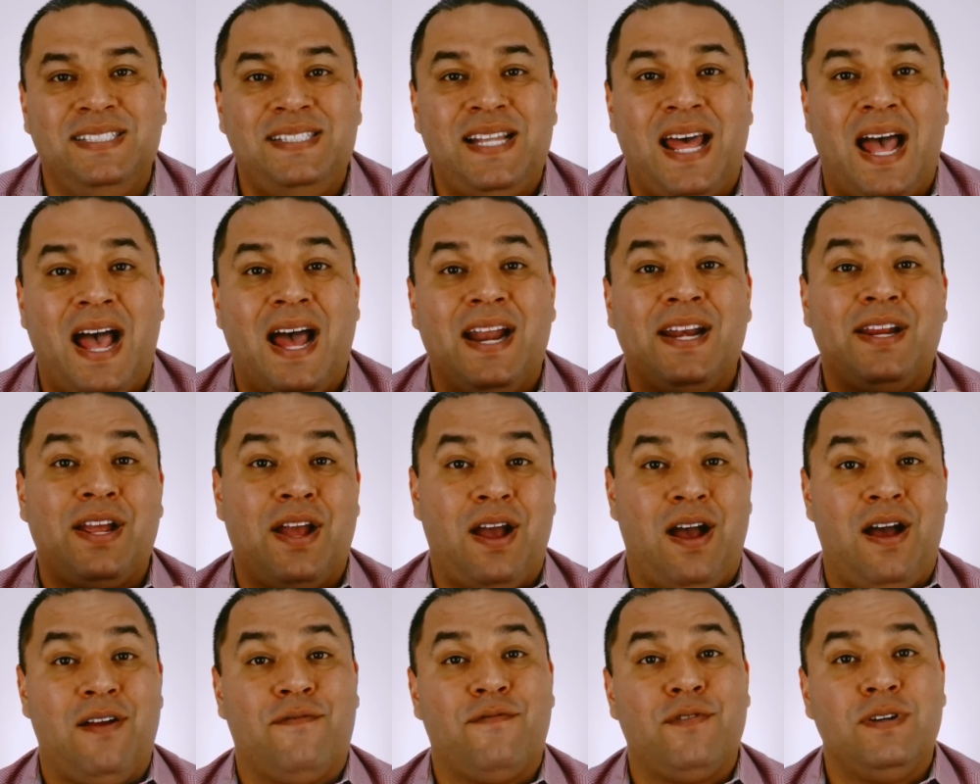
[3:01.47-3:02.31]

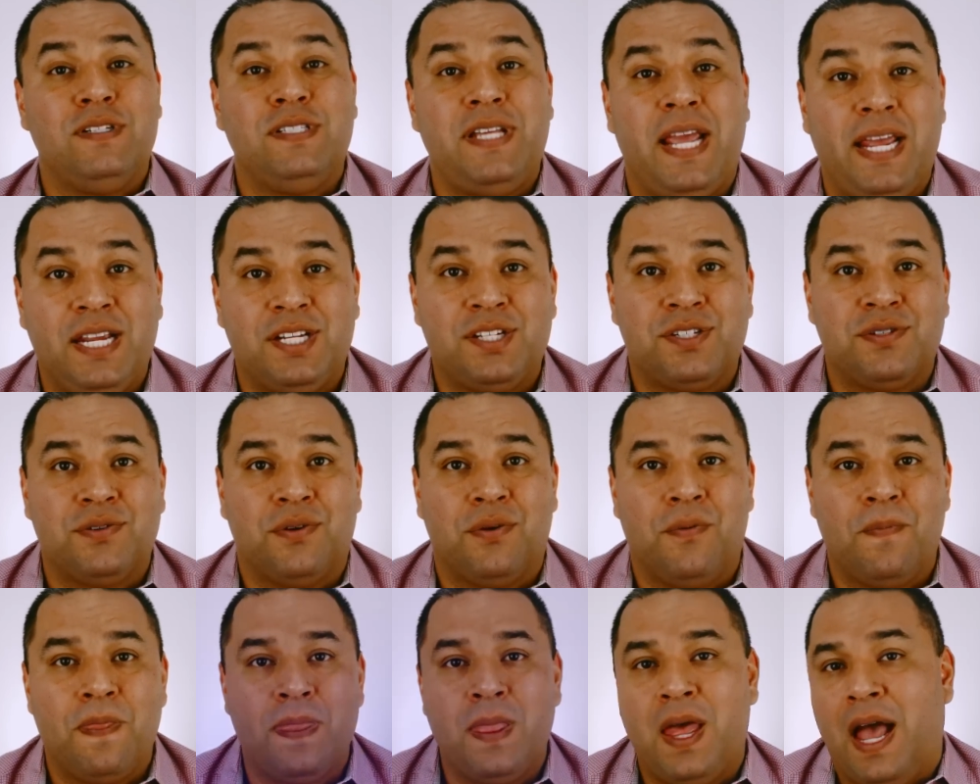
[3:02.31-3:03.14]

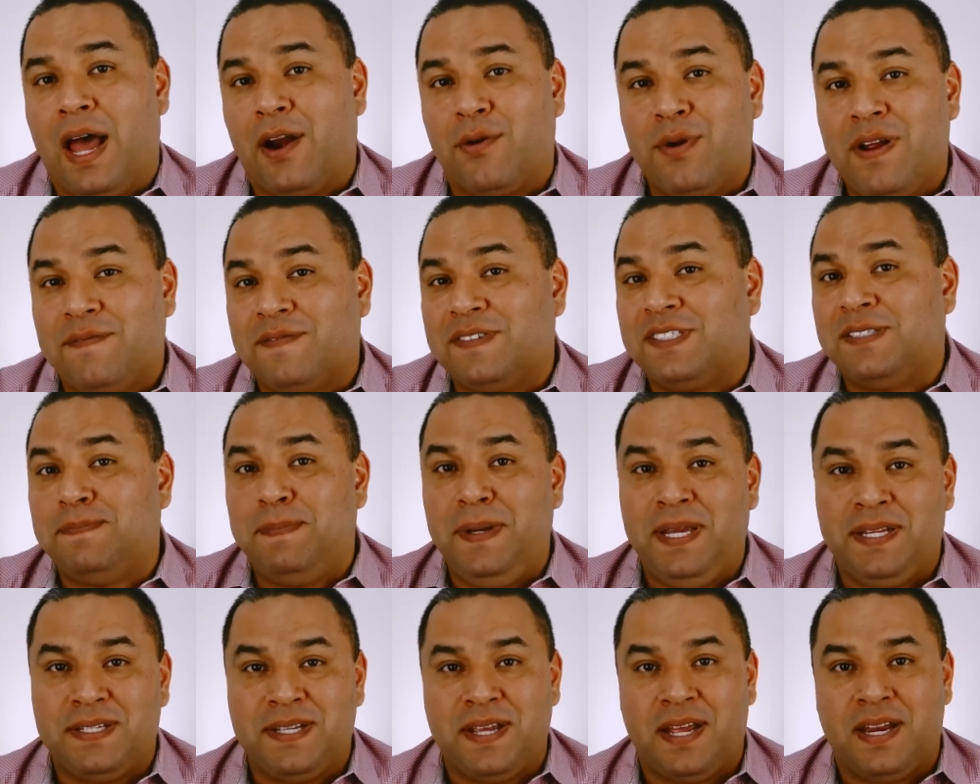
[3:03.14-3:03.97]
non-confrontational. I don't have to
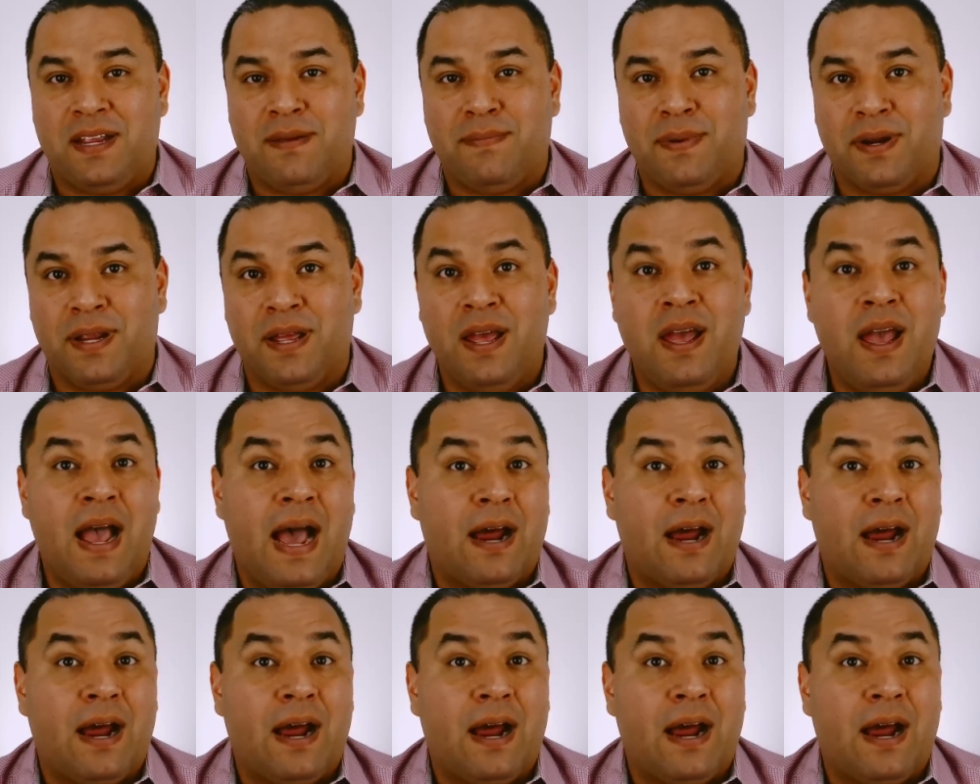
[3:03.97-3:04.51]
speak to anybody.